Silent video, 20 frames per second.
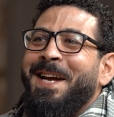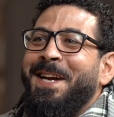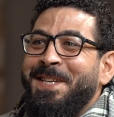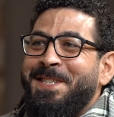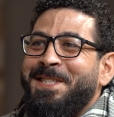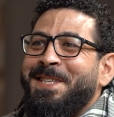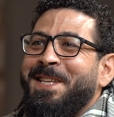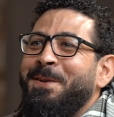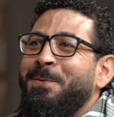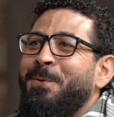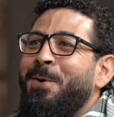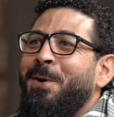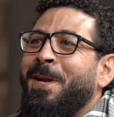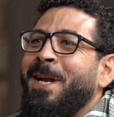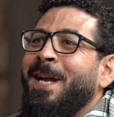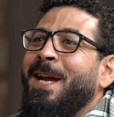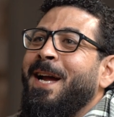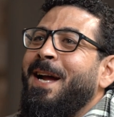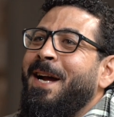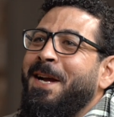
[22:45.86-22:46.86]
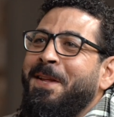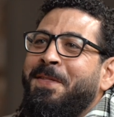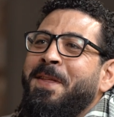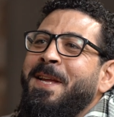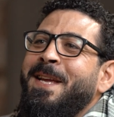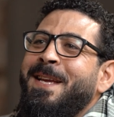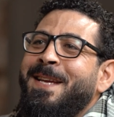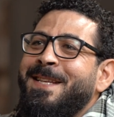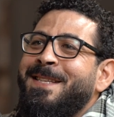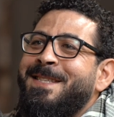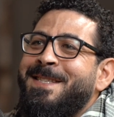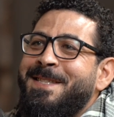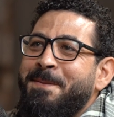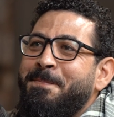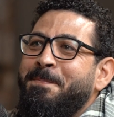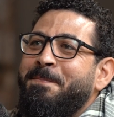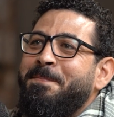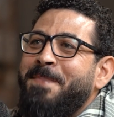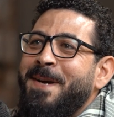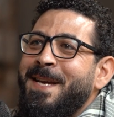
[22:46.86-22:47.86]
It's still working. I think it's the
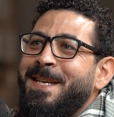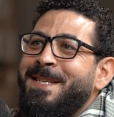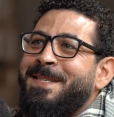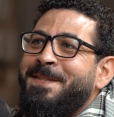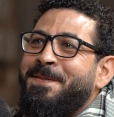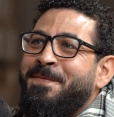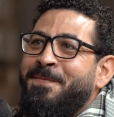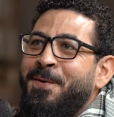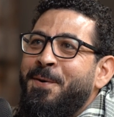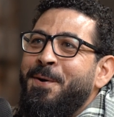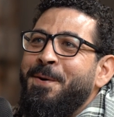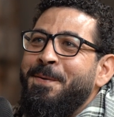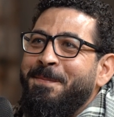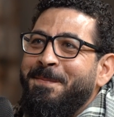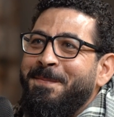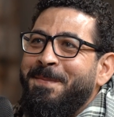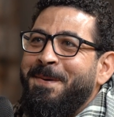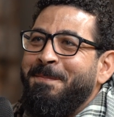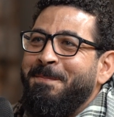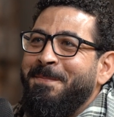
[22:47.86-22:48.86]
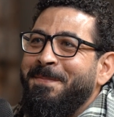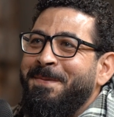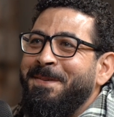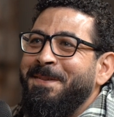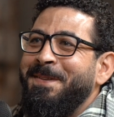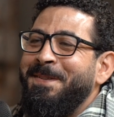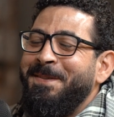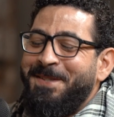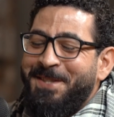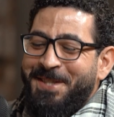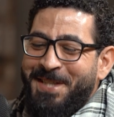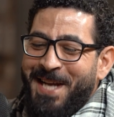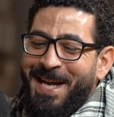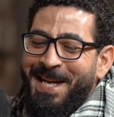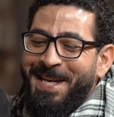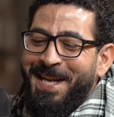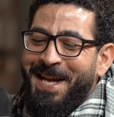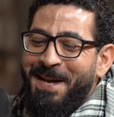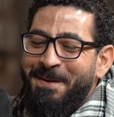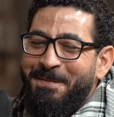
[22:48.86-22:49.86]
best phone
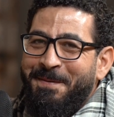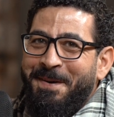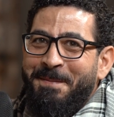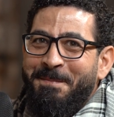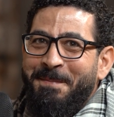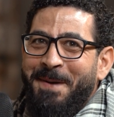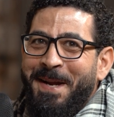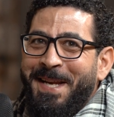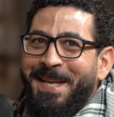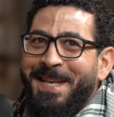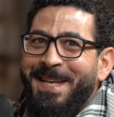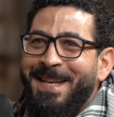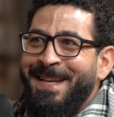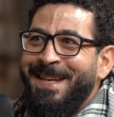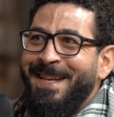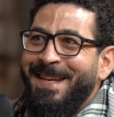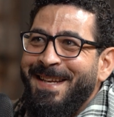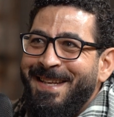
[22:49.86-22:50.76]
China ever made.